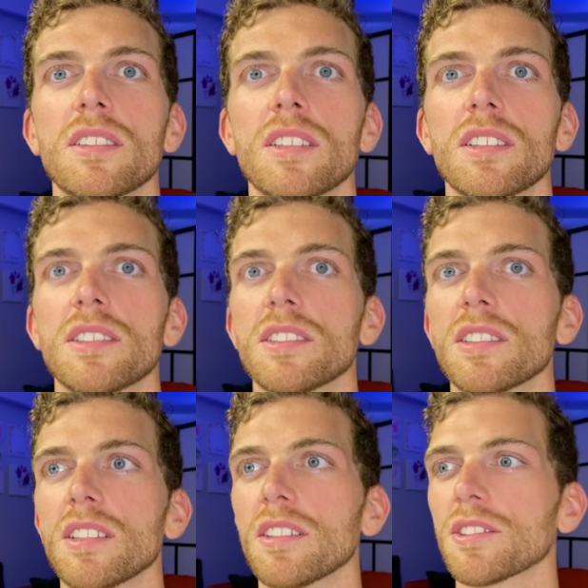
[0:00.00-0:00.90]
Let's
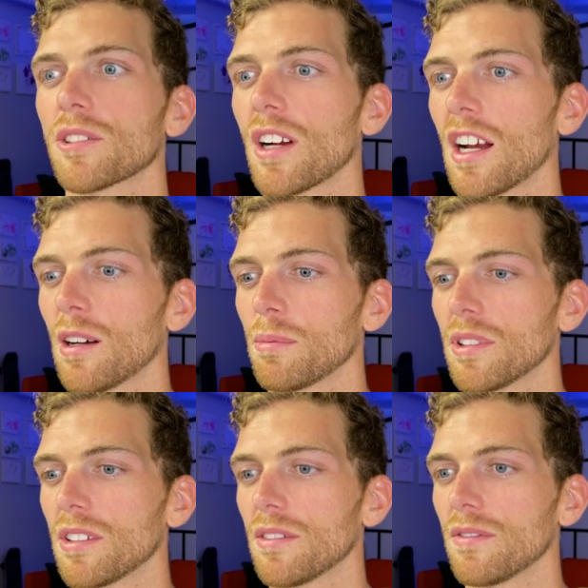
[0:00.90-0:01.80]
see, I'll just
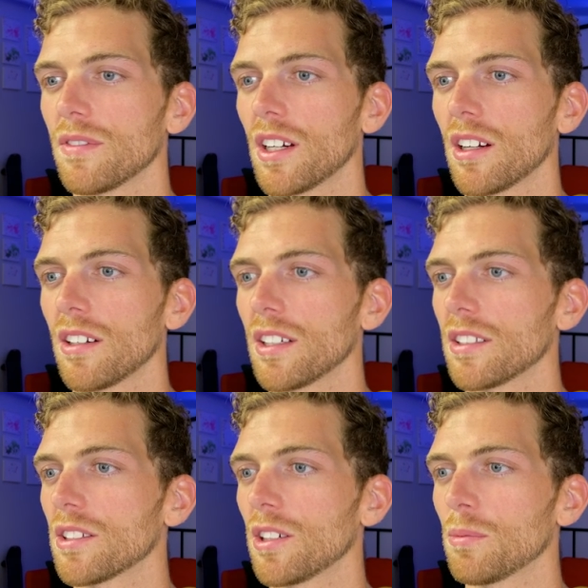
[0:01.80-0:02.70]
grab the very
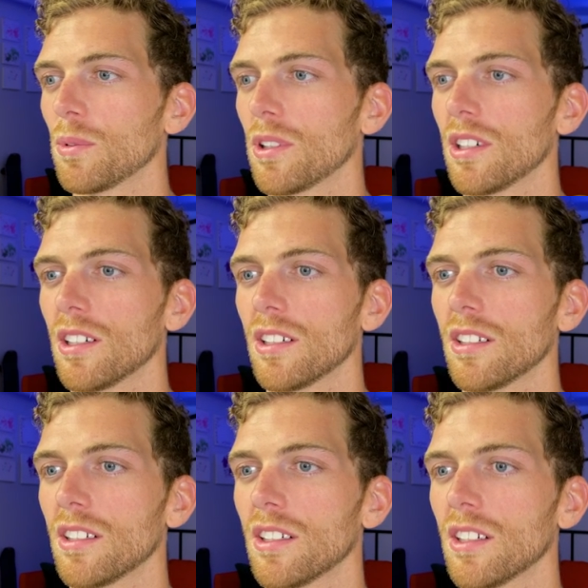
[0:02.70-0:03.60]
top one.